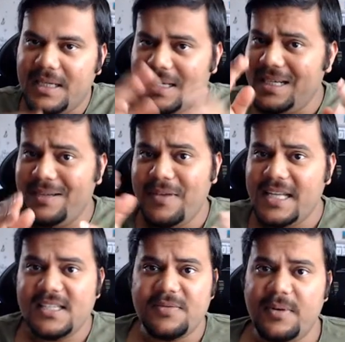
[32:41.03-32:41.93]
it
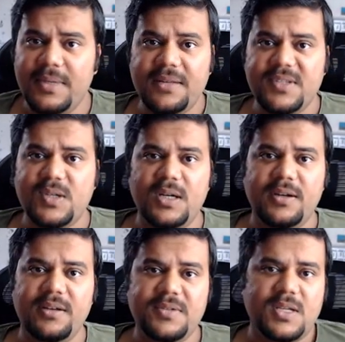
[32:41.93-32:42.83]
varies from individual to
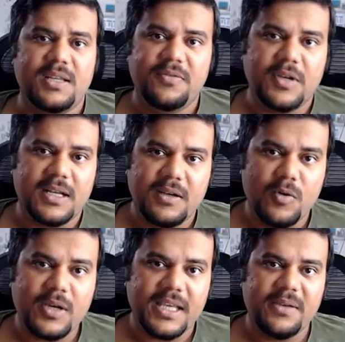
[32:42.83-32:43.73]
individual. If you're
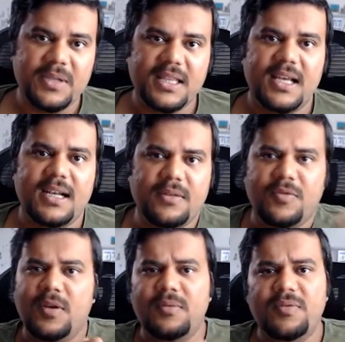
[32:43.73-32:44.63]
okay with that, if
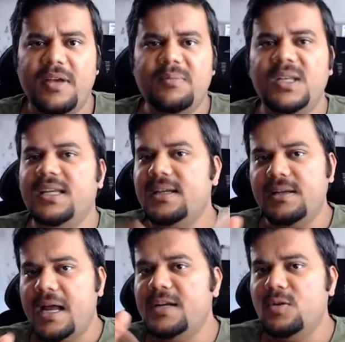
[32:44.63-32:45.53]
you have a family,
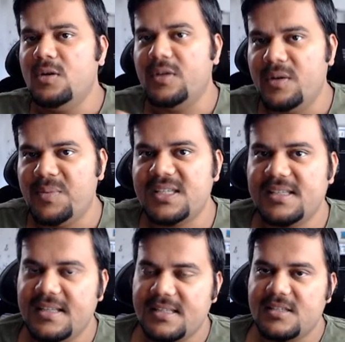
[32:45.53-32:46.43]
I don't know your
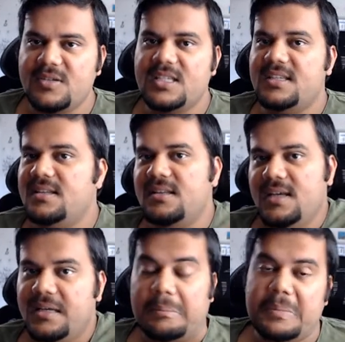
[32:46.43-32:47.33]
personal situation.
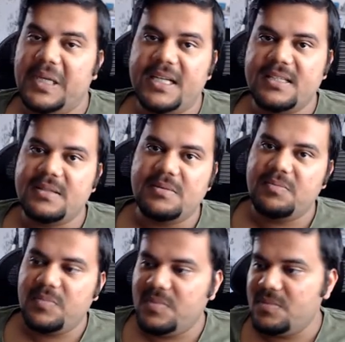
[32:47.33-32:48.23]
It is
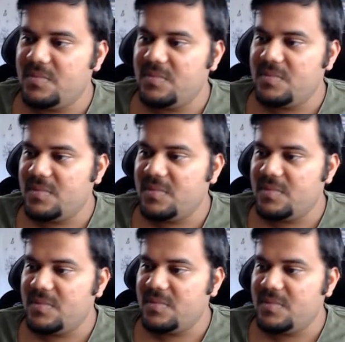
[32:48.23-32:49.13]
definitely
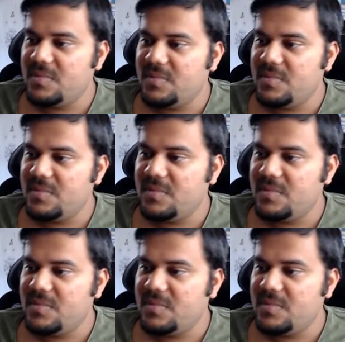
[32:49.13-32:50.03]
possible. And
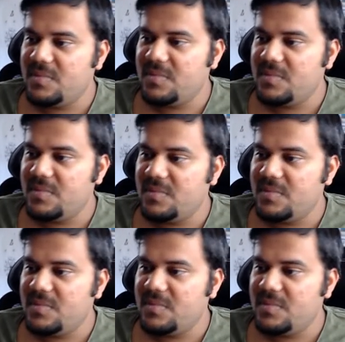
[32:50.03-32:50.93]
for that, obviously, you
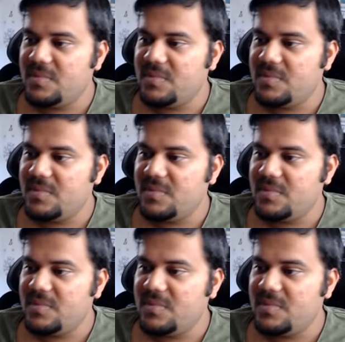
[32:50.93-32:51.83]
need to email
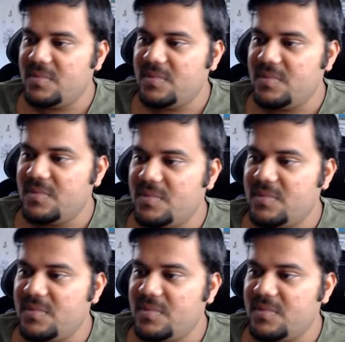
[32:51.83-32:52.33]
professors, and